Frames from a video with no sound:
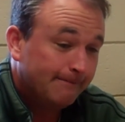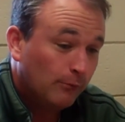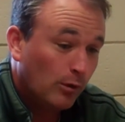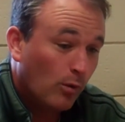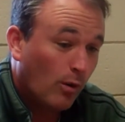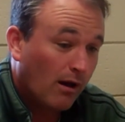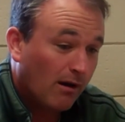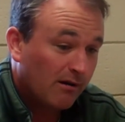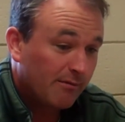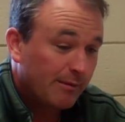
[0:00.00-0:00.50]
We
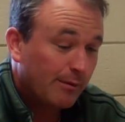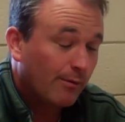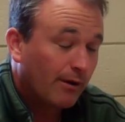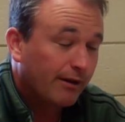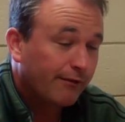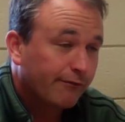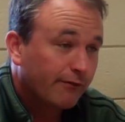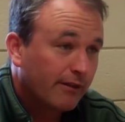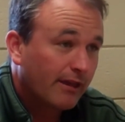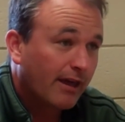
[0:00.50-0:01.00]
want him to be
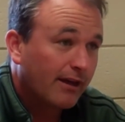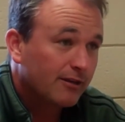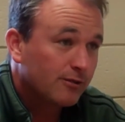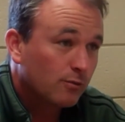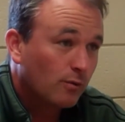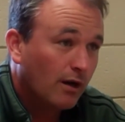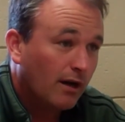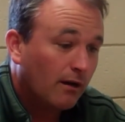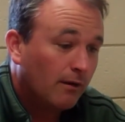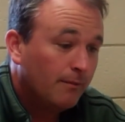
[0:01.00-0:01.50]
ready for that as
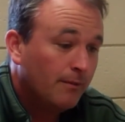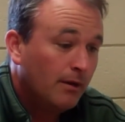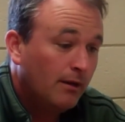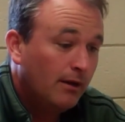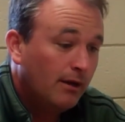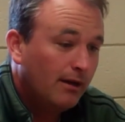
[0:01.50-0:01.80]
well.